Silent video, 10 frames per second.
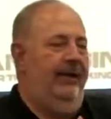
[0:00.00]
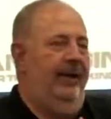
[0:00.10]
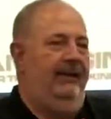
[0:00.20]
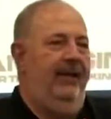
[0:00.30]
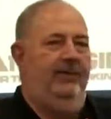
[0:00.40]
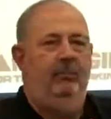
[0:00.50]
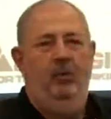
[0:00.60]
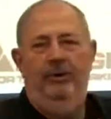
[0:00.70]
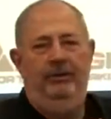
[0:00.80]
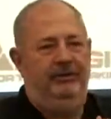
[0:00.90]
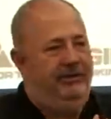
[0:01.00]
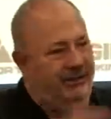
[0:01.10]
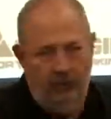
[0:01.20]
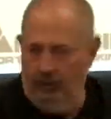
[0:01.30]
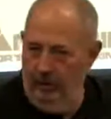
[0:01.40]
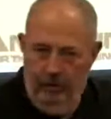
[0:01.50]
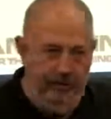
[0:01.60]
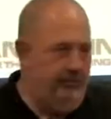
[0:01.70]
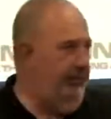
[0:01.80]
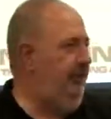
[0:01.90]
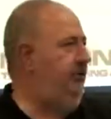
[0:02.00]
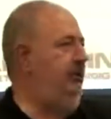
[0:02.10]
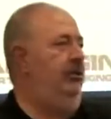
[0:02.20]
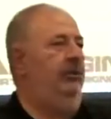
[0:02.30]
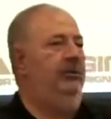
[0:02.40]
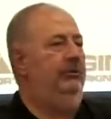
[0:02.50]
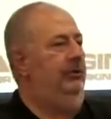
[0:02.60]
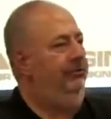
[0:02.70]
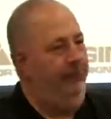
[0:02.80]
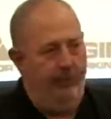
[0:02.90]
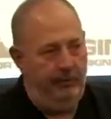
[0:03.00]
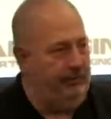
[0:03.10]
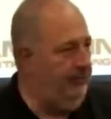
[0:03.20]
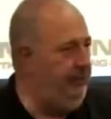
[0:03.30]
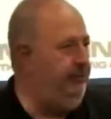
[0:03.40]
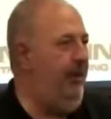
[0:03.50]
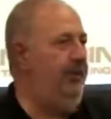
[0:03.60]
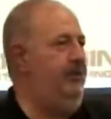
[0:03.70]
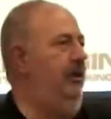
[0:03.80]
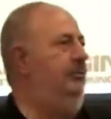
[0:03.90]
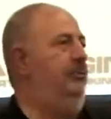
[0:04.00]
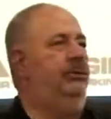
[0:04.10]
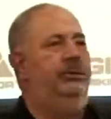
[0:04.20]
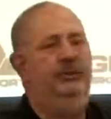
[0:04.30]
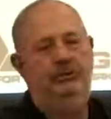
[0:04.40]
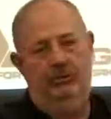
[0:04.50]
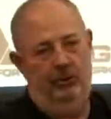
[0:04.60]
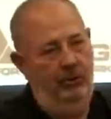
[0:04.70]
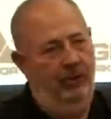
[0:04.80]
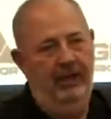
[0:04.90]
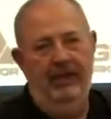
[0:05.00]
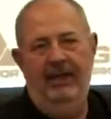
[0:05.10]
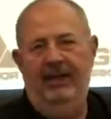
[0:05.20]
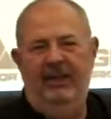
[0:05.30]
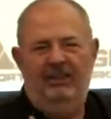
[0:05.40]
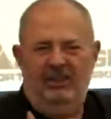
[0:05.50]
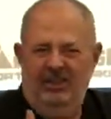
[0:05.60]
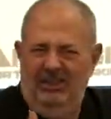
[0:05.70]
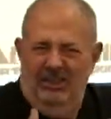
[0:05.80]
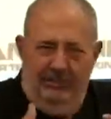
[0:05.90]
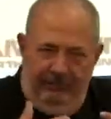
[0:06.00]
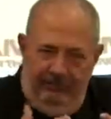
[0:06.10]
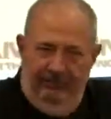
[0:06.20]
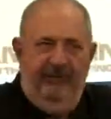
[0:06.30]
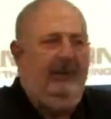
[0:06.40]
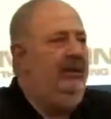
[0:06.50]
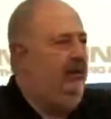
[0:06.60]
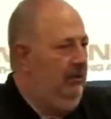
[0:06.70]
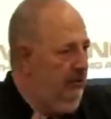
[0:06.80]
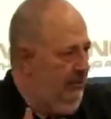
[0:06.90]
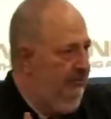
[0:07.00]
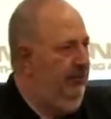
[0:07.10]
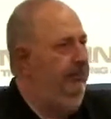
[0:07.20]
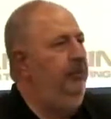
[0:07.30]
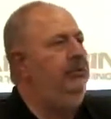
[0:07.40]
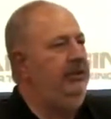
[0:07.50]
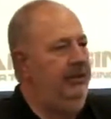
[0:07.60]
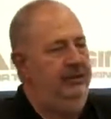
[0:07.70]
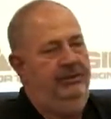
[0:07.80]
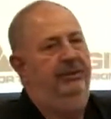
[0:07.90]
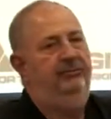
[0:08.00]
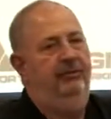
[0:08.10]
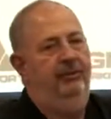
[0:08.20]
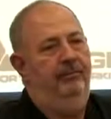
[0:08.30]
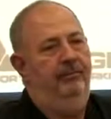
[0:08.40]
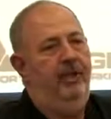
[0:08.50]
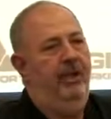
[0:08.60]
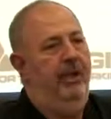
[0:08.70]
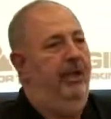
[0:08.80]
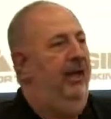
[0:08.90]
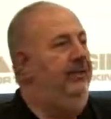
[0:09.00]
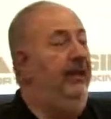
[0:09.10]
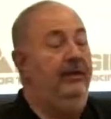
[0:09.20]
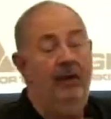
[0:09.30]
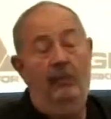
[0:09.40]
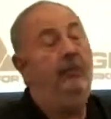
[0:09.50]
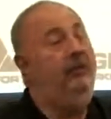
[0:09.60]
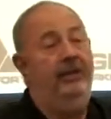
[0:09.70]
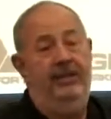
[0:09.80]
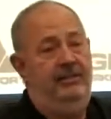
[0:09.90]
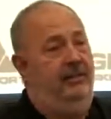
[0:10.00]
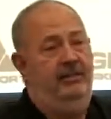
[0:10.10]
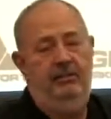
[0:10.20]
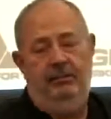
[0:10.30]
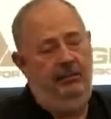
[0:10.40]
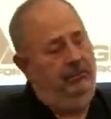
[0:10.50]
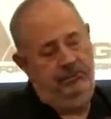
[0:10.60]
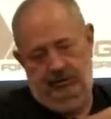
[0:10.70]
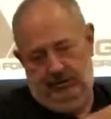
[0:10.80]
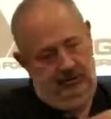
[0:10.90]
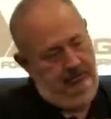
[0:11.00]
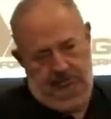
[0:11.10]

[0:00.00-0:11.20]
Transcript: at that point, signal-to-noise ratios or frequency response numbers or what. It's just the feel of the music is different. And then double DSD to me was just